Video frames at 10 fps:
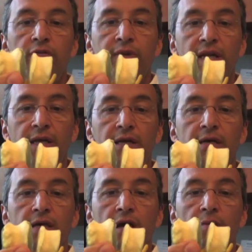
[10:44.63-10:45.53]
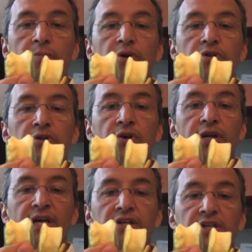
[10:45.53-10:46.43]
meaning a bulge or
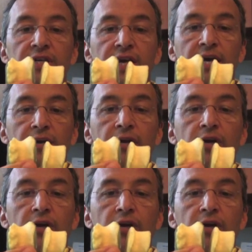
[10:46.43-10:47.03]
herniation can